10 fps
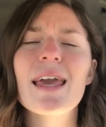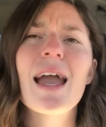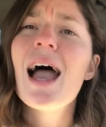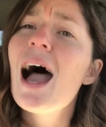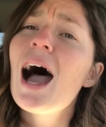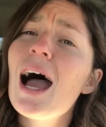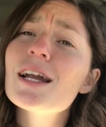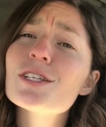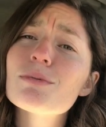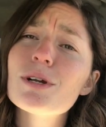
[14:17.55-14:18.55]
Like,
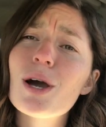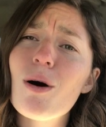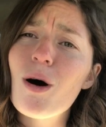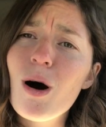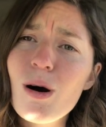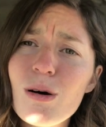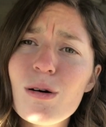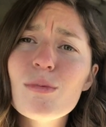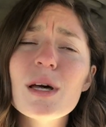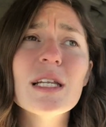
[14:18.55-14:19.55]
I just want to go
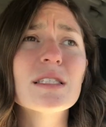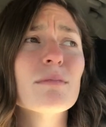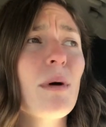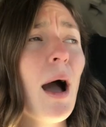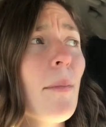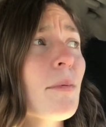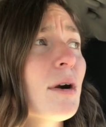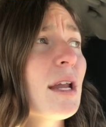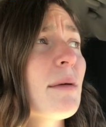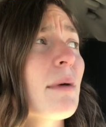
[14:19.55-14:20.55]
home and eat some
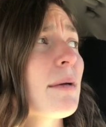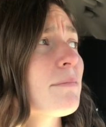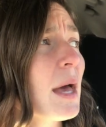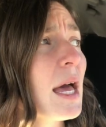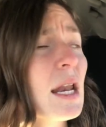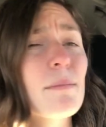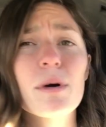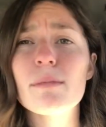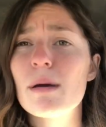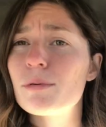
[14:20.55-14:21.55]
popcorn in my bed and
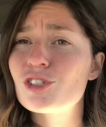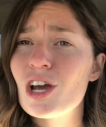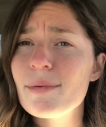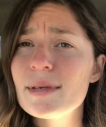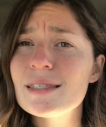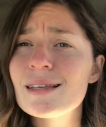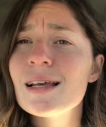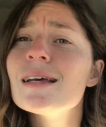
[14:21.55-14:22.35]
put on my pajamas.